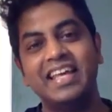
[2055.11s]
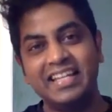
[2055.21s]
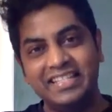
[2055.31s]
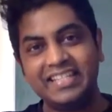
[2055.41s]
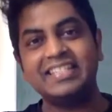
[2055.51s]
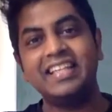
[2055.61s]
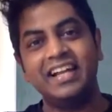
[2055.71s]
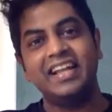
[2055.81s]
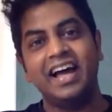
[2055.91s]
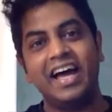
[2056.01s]
Just
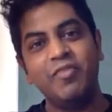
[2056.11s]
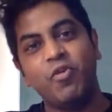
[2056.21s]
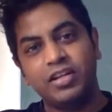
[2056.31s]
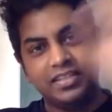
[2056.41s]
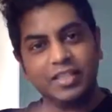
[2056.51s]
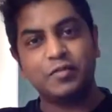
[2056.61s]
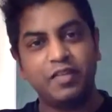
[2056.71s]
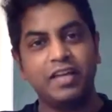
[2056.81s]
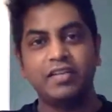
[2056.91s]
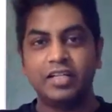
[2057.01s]
that I want this
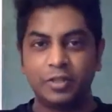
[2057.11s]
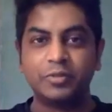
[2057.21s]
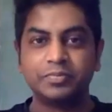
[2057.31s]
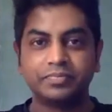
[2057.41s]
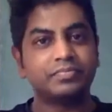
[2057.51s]
flavor too.